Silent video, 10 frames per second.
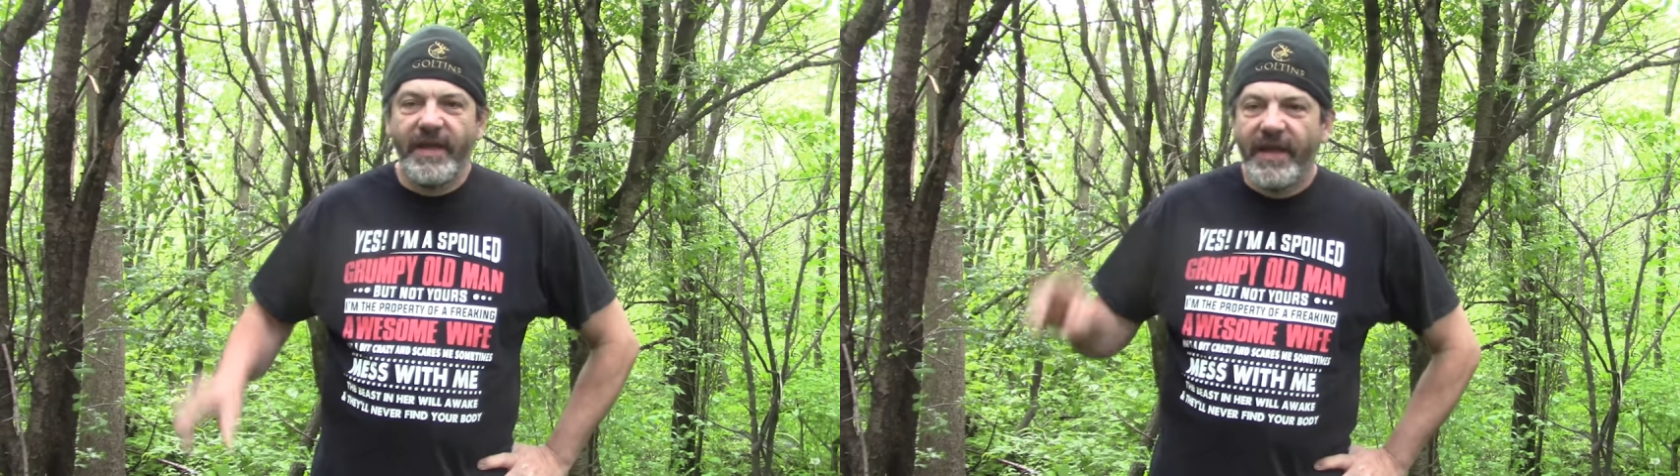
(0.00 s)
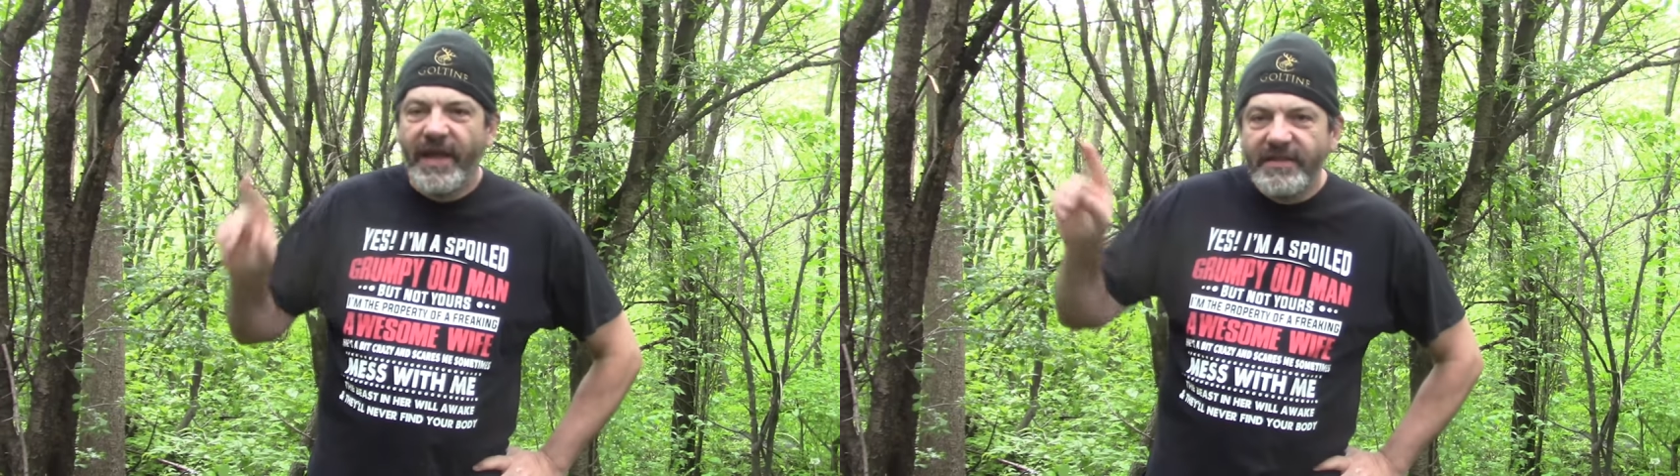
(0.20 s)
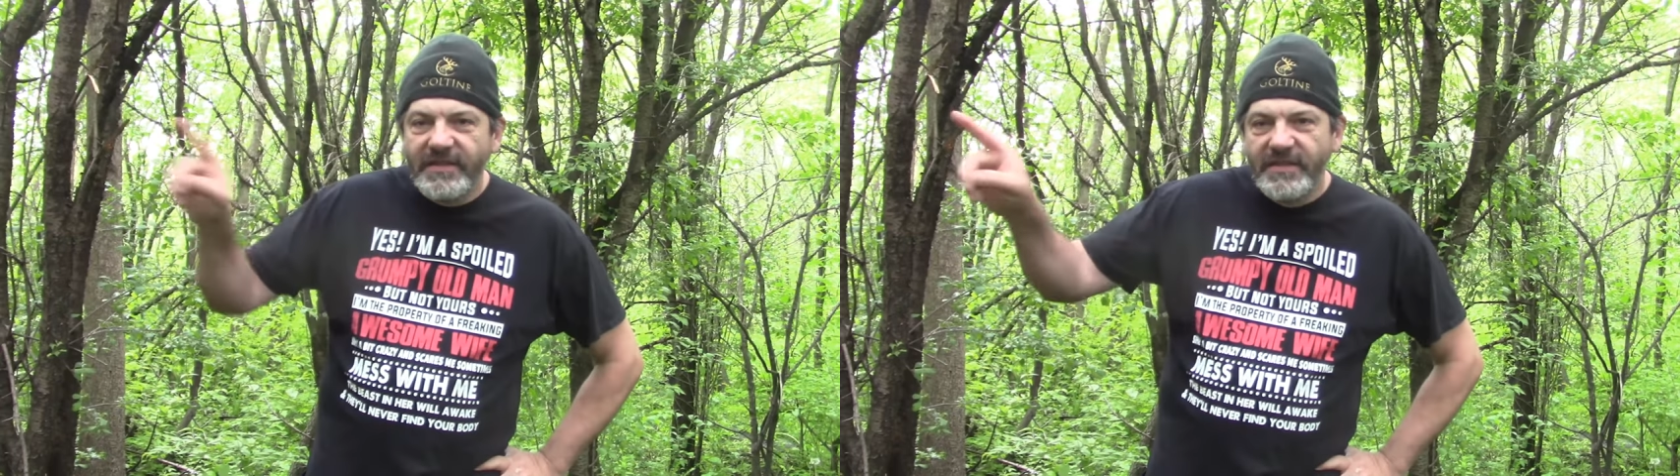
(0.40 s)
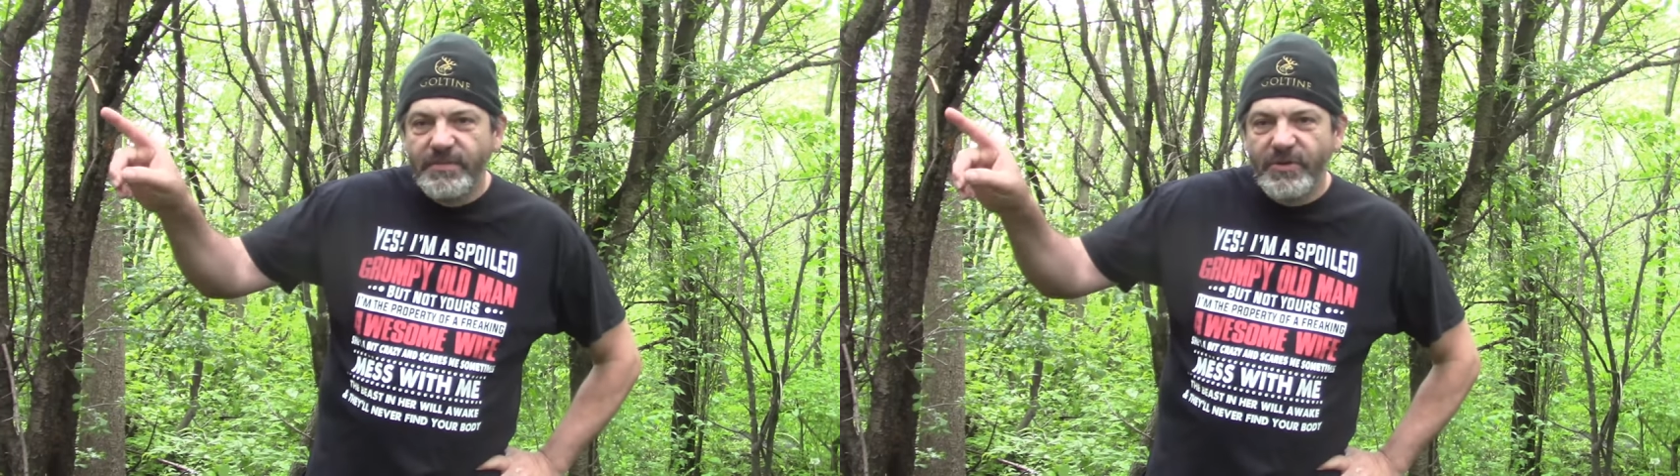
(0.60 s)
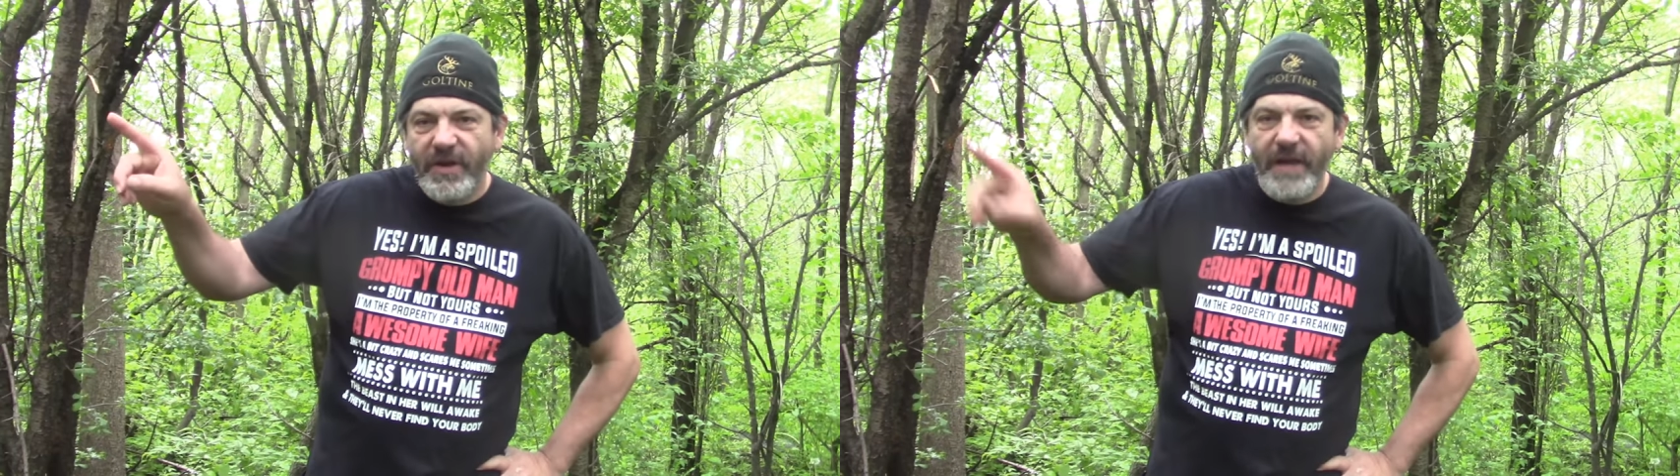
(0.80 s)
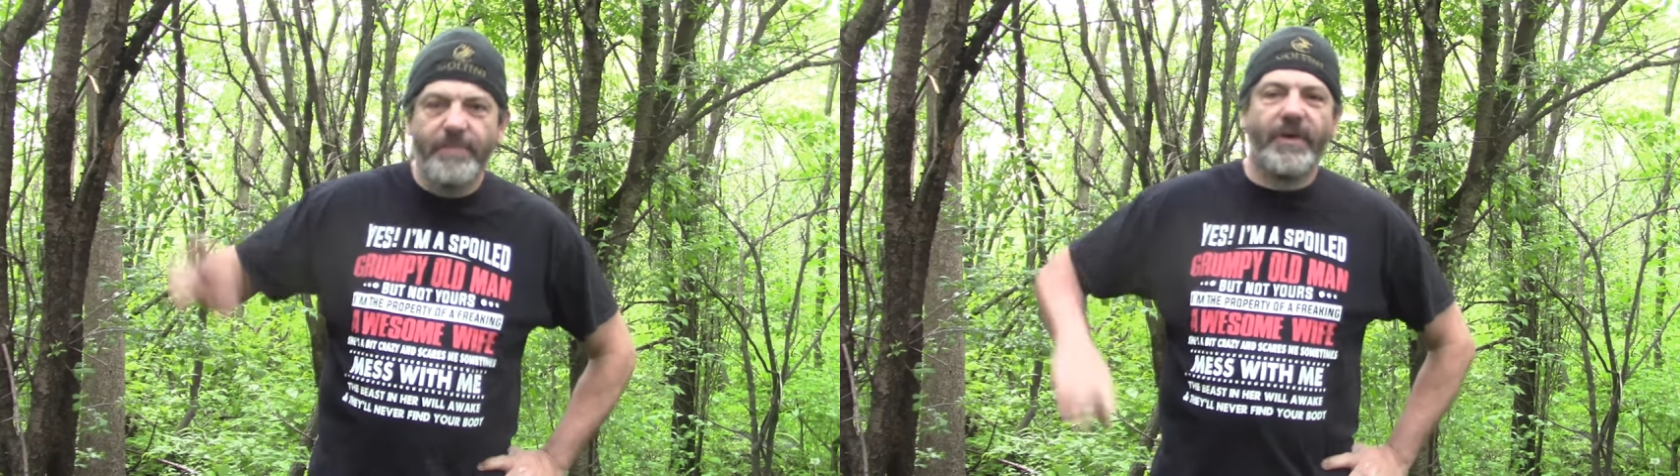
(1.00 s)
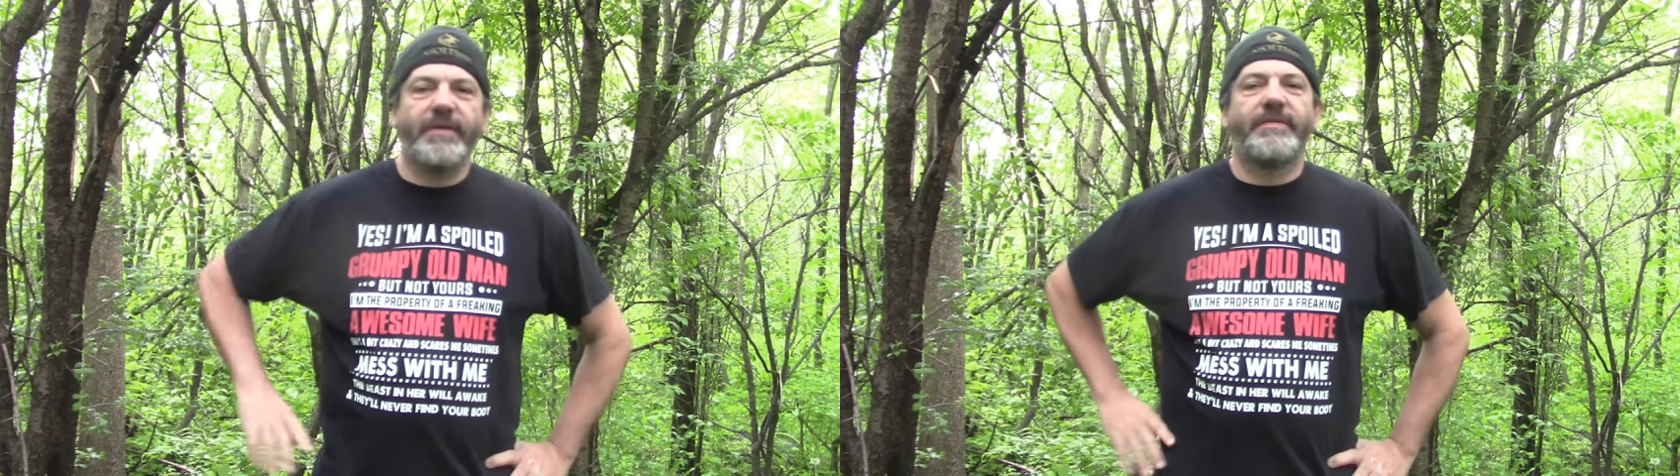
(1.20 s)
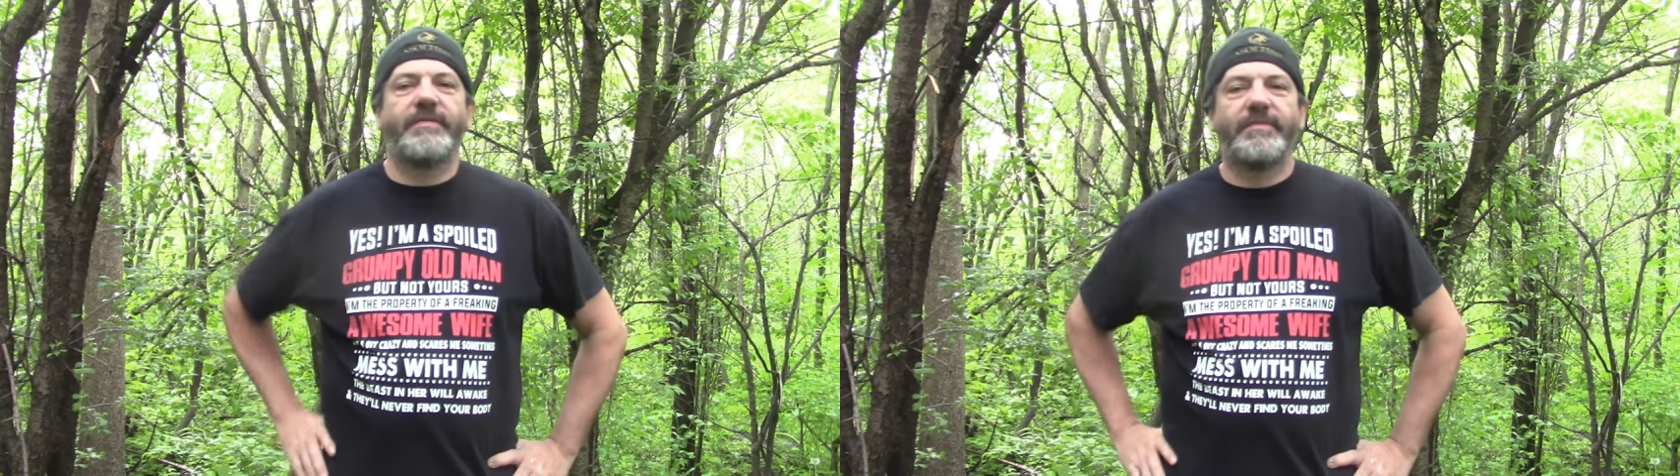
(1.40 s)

Hit the subscribe button